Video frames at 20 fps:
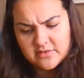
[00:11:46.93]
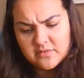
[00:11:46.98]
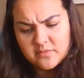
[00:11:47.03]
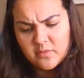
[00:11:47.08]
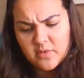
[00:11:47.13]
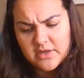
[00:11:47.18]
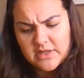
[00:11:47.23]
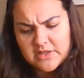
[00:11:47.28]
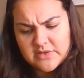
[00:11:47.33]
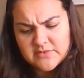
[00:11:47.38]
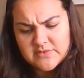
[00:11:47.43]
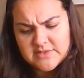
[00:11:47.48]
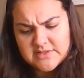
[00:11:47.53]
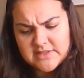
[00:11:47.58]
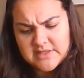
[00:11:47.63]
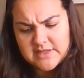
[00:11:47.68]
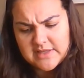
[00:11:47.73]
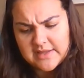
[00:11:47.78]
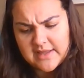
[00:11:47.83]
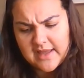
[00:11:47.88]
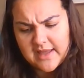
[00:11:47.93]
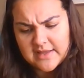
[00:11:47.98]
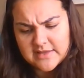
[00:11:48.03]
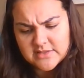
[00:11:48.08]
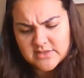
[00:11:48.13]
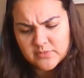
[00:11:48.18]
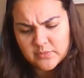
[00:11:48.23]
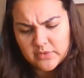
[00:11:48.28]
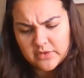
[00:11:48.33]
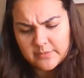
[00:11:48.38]
"What do you see?"
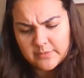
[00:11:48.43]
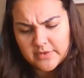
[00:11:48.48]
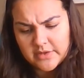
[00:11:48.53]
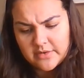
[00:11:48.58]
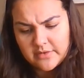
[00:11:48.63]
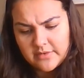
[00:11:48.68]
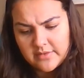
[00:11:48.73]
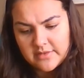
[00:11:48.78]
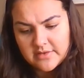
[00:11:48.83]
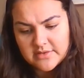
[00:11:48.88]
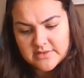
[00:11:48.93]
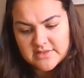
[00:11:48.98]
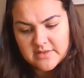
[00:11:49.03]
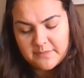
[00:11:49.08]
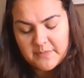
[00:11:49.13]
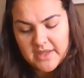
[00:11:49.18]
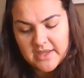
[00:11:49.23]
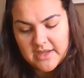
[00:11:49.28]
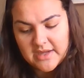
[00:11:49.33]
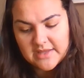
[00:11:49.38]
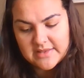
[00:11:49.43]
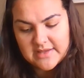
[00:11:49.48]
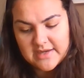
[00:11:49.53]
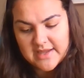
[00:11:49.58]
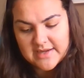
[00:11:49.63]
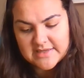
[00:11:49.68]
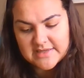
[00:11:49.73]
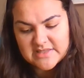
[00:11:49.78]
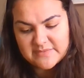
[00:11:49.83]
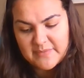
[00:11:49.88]
asked Wilbur. "There's a pig in the
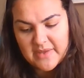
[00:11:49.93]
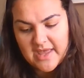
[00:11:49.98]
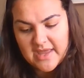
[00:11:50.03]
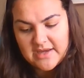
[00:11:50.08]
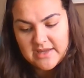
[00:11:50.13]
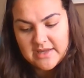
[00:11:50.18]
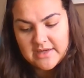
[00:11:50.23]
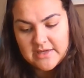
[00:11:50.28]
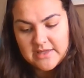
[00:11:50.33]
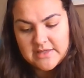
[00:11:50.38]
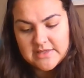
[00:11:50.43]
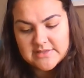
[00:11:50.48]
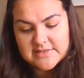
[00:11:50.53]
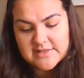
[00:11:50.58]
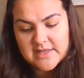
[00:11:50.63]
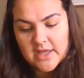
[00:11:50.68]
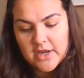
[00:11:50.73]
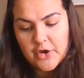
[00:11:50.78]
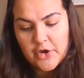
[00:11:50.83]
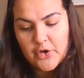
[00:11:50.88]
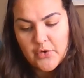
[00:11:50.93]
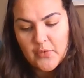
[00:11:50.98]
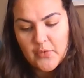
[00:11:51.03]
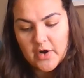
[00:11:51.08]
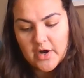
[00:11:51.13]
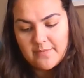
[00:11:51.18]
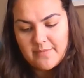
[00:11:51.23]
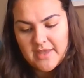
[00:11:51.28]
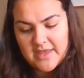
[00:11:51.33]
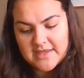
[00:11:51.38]
next pen, and he's
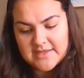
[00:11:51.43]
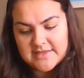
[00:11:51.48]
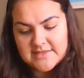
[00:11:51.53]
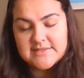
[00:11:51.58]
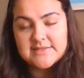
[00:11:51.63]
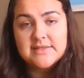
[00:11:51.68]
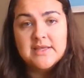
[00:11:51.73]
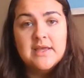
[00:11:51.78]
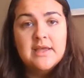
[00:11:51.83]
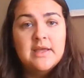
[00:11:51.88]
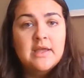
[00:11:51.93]
enormous.